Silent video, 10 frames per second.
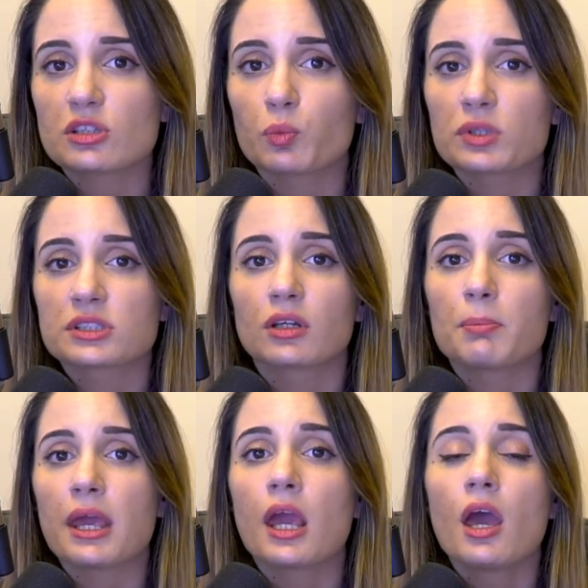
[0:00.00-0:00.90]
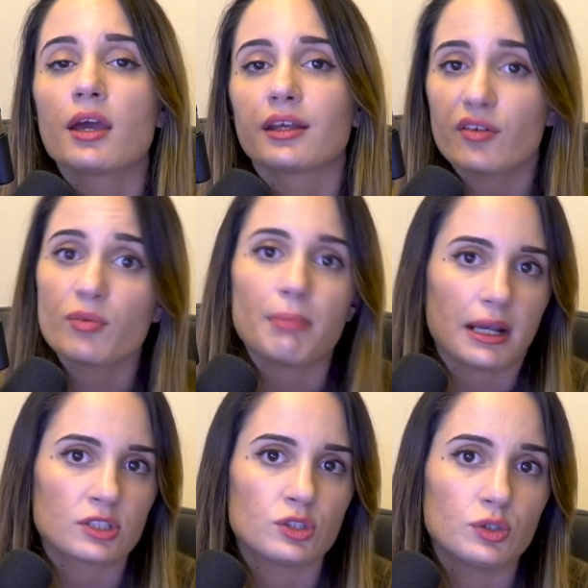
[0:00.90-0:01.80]
and what's going to be given
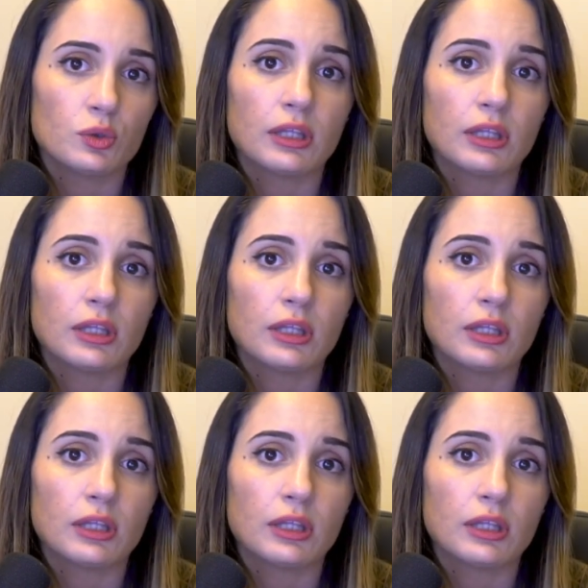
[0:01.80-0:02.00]
back to you,